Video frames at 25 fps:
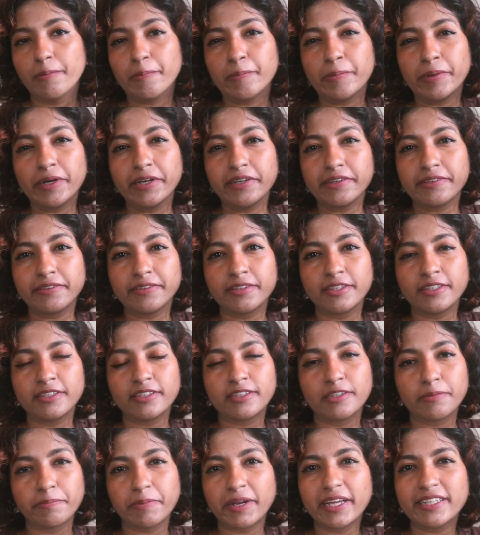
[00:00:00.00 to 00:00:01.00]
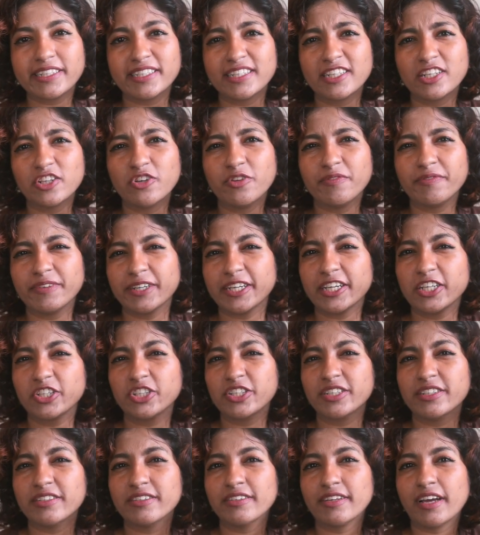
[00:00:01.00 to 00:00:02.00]
but surprisingly on
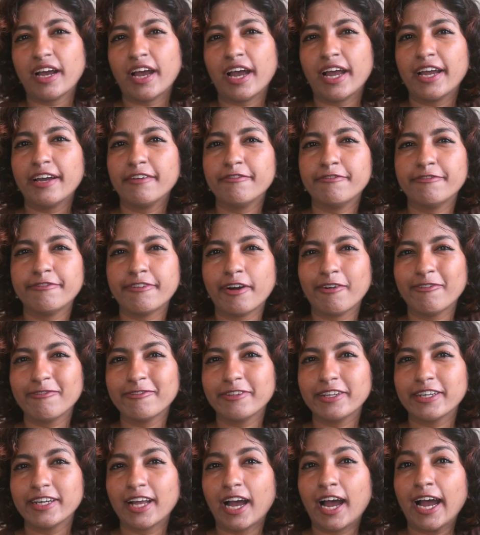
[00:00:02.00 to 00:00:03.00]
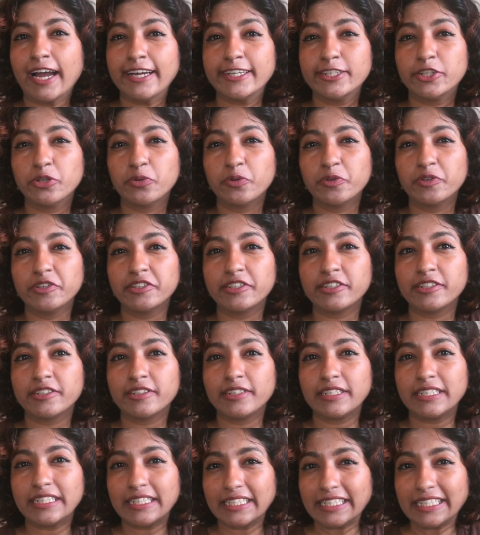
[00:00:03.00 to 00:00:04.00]
vacation, I have found that I don't
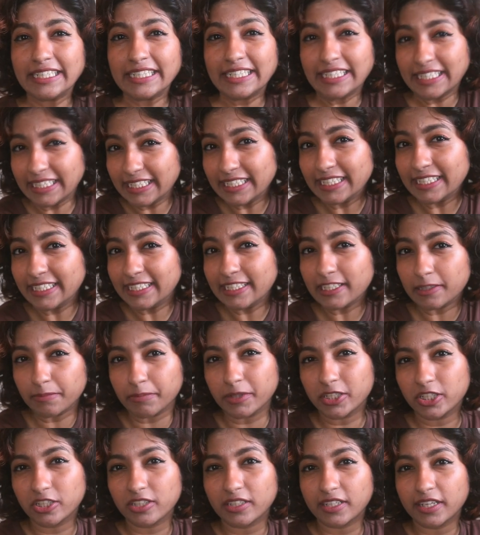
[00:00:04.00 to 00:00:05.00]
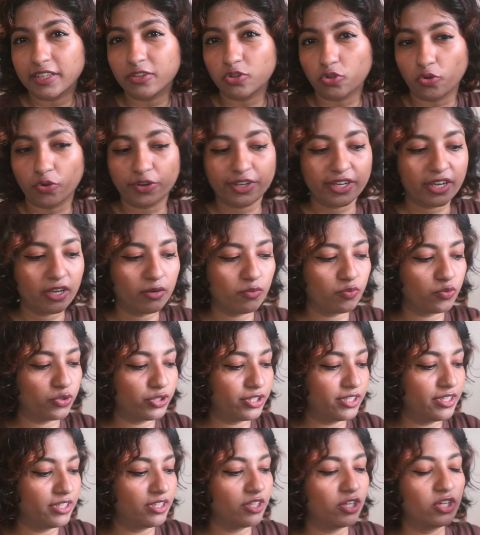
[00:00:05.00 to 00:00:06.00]
need it as much as I thought I
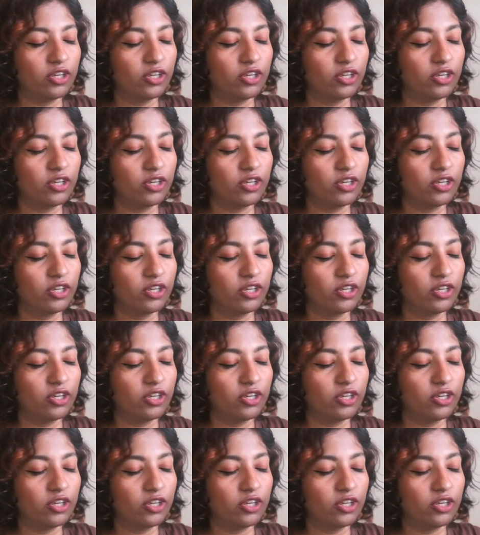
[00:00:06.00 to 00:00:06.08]
would.